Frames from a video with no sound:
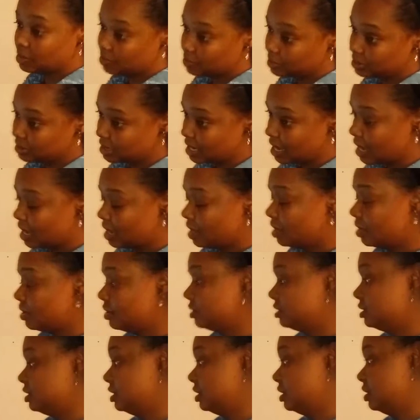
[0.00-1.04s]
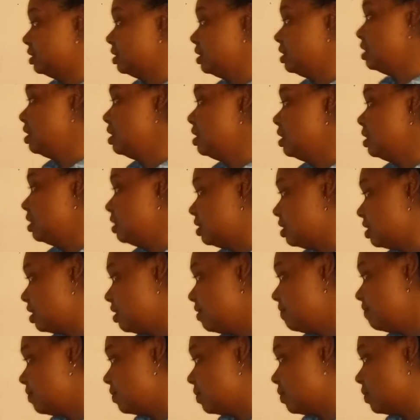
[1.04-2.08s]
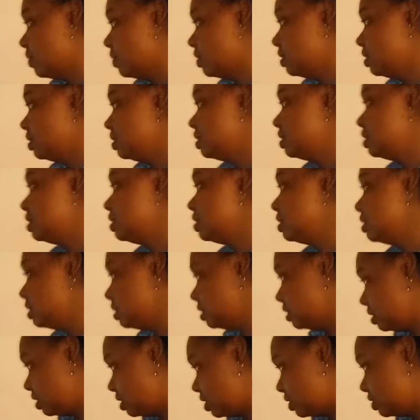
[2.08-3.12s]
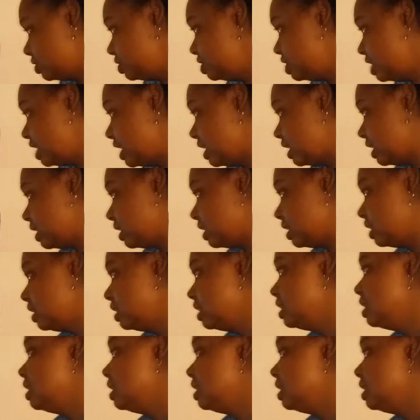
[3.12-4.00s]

was not urgent. Therefore, Nurse Jackie